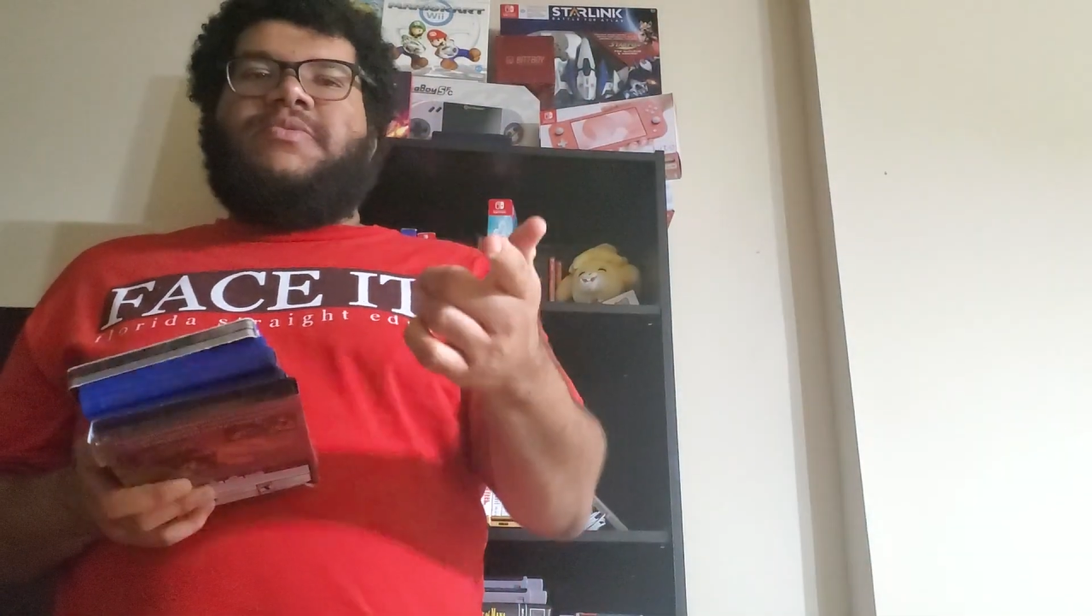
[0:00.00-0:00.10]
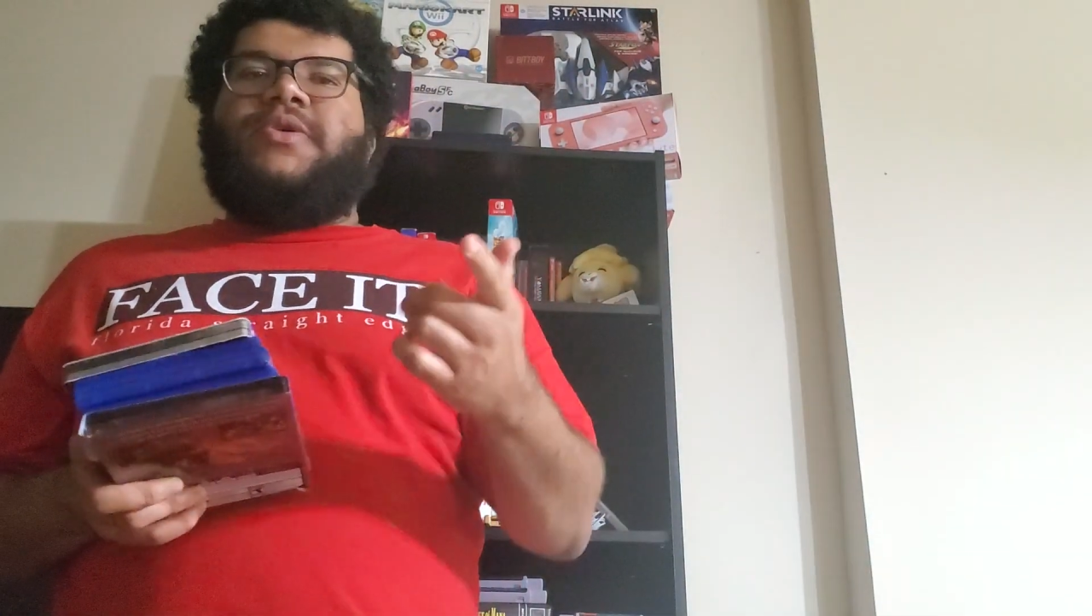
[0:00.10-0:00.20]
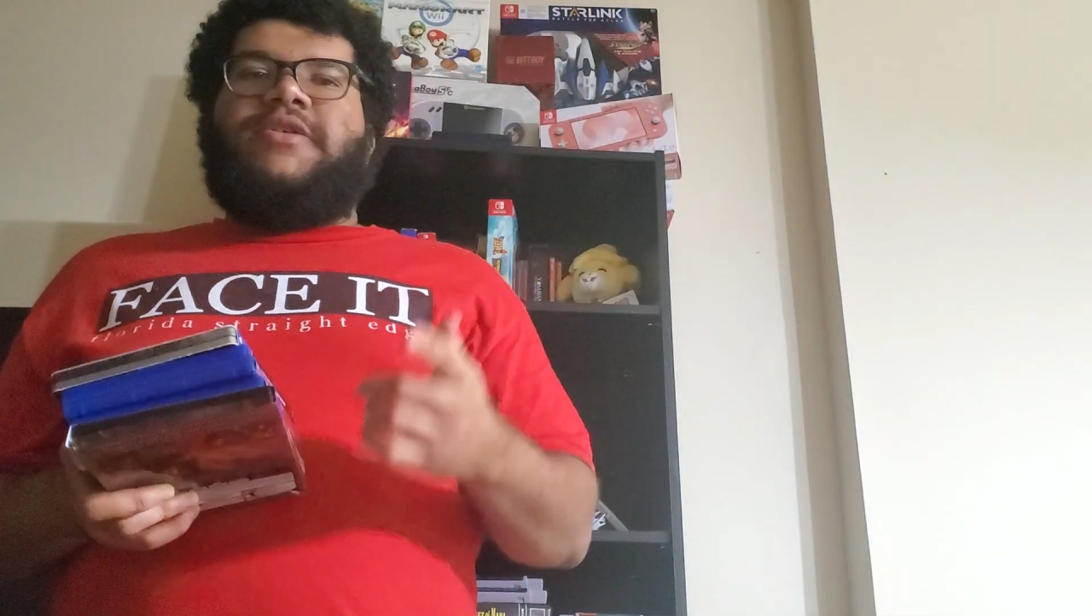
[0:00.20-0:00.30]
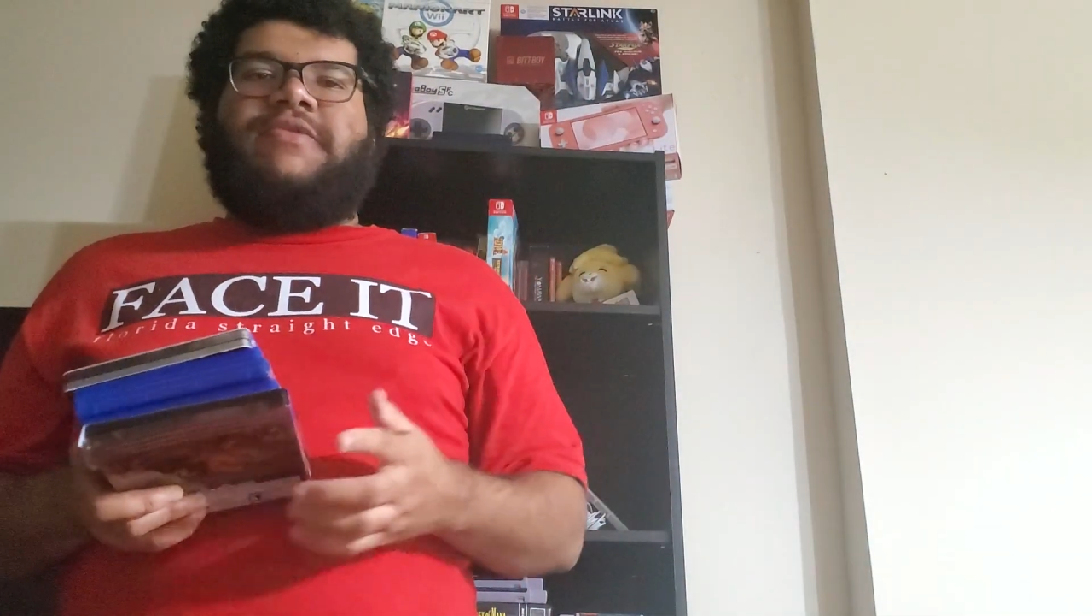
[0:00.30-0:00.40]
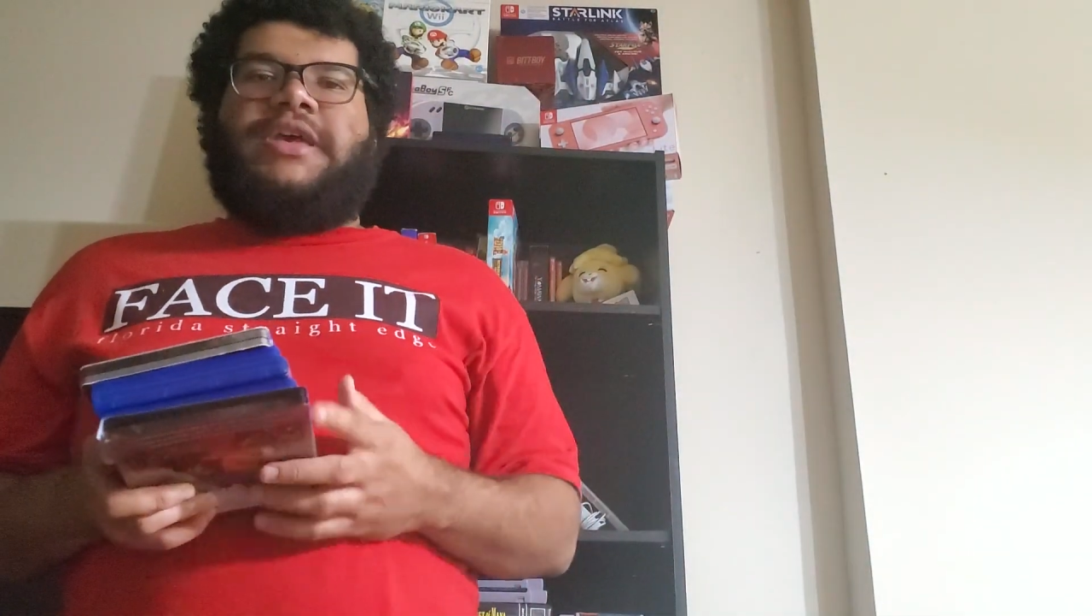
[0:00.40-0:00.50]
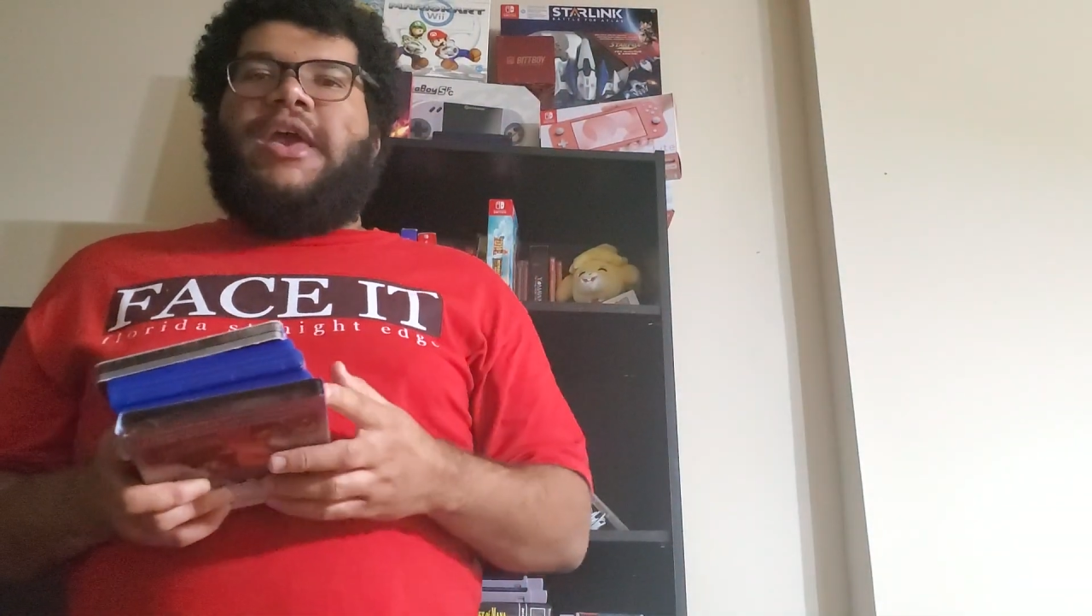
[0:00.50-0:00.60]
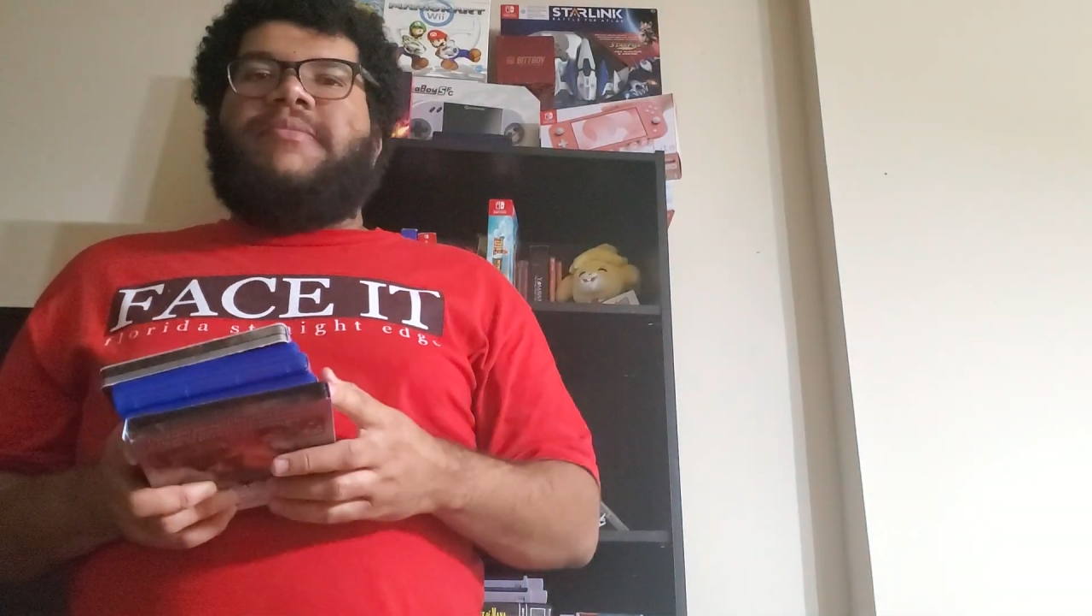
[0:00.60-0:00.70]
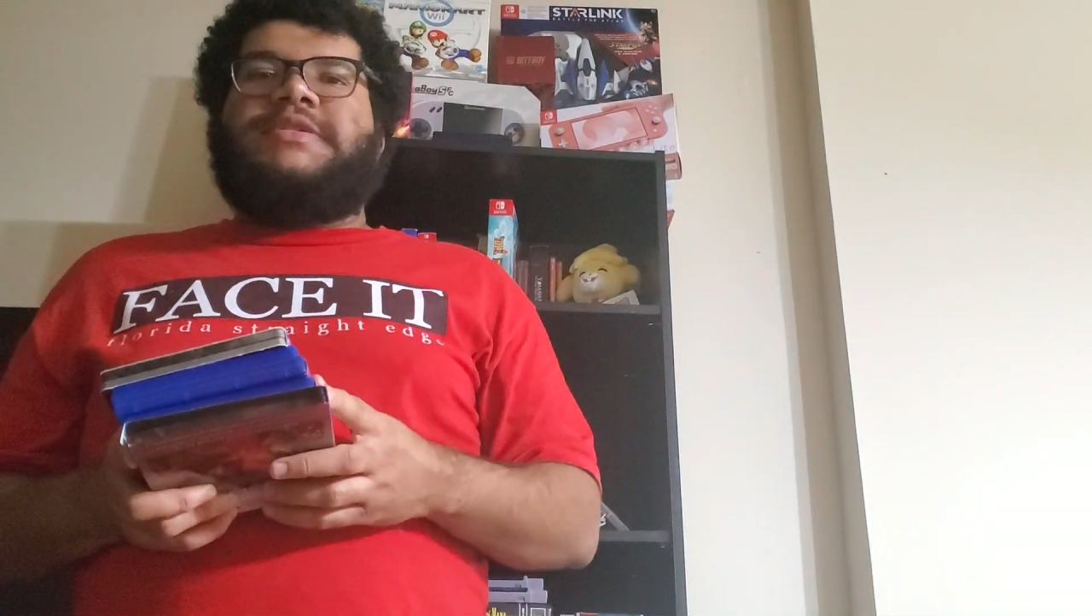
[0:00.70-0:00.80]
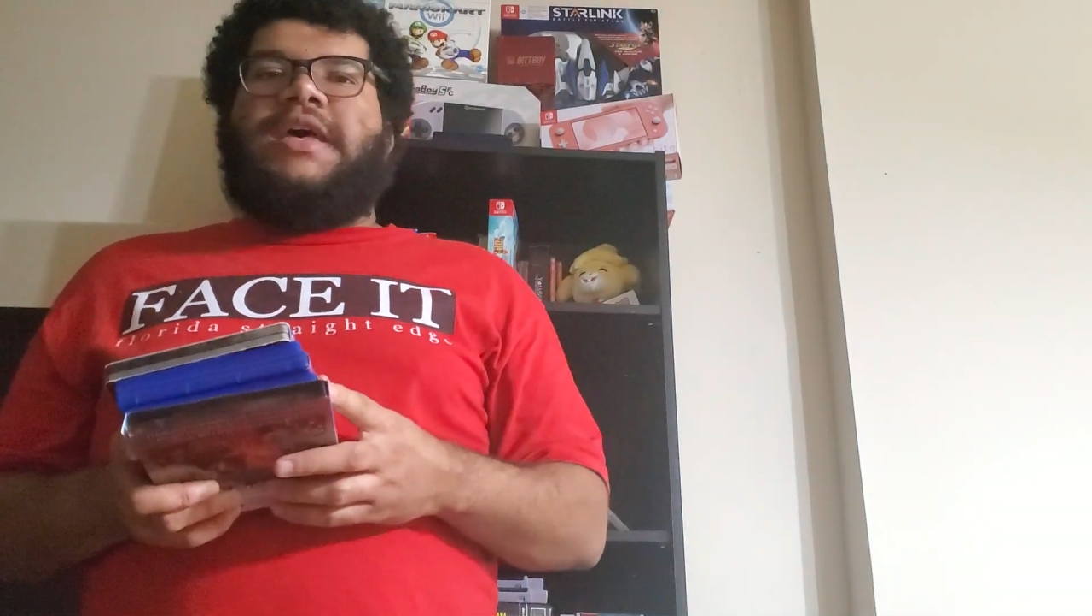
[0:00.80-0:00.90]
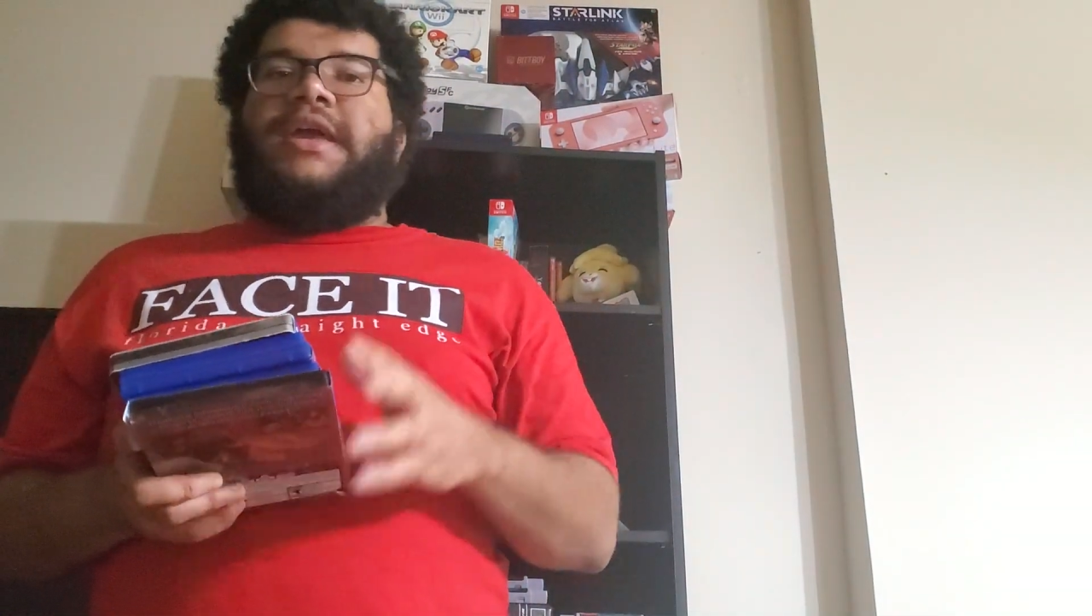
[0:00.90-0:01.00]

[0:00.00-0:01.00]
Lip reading: one of the games that